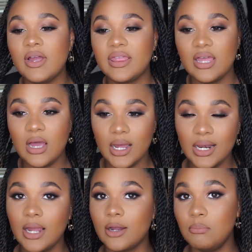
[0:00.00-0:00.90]
I think I
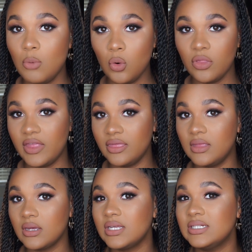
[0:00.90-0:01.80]
like more than
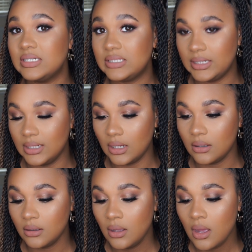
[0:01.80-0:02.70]
the
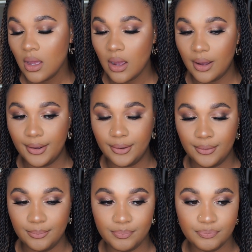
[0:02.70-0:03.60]
concealer,
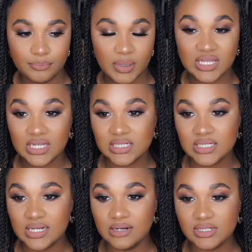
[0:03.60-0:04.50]
but the
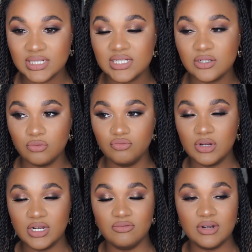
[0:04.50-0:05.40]
concealer is still
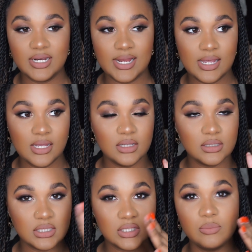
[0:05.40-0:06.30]
really, really
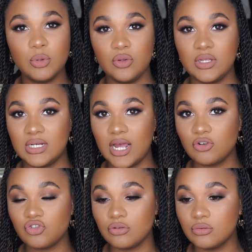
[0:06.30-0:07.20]
smooth and
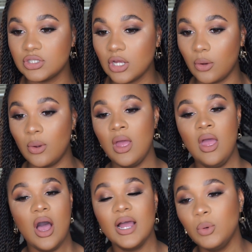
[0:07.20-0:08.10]
natural. So
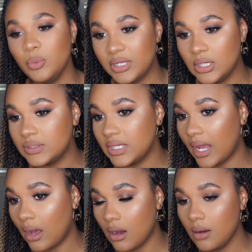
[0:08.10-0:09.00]
I will be using
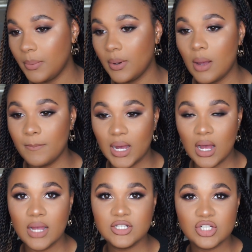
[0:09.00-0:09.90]
it up, but I